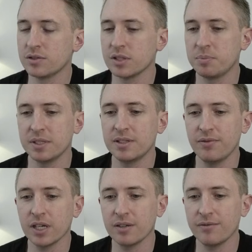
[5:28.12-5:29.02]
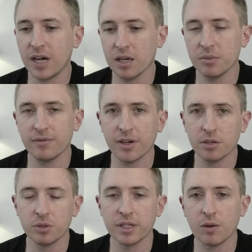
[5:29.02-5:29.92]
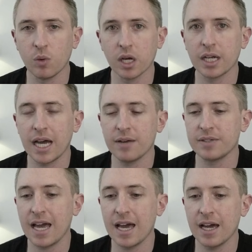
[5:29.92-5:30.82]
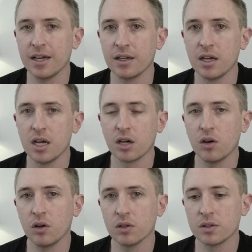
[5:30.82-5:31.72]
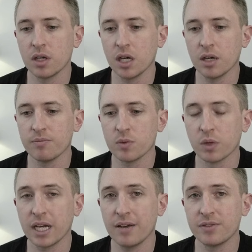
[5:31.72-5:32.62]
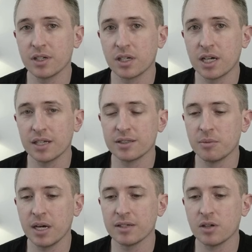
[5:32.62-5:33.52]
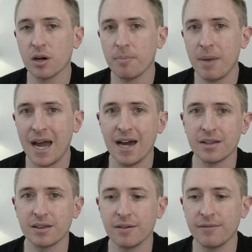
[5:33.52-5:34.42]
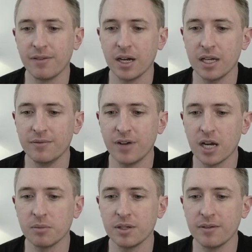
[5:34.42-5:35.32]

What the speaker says: a specific environment variable that we're going to have to add called, we're going to have to customize our path environment